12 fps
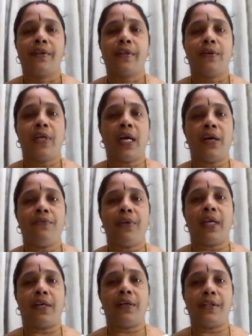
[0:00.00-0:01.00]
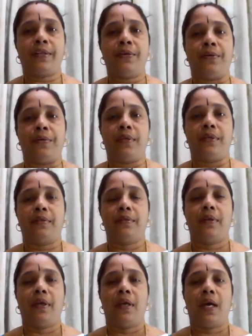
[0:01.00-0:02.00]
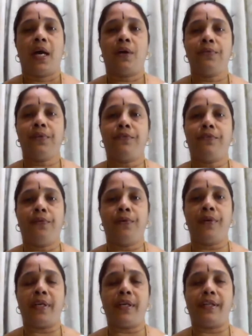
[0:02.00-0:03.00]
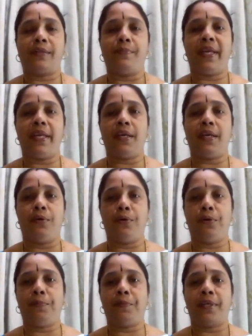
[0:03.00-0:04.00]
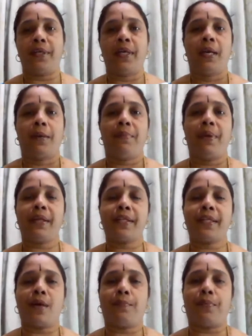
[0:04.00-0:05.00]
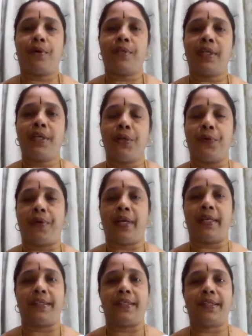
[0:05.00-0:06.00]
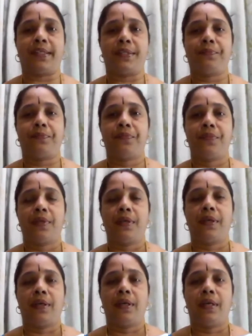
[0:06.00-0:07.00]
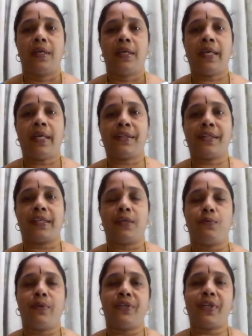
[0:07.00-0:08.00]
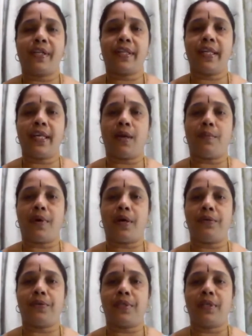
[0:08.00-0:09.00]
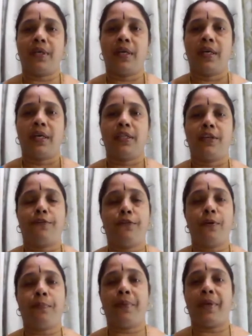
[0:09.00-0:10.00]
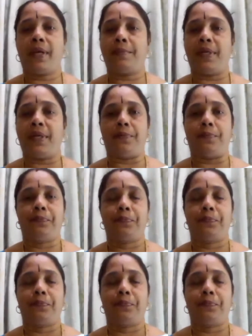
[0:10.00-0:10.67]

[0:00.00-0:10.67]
So now we understood how the food is being grouped based upon the nutrients. Next, we shall see about the food pyramid.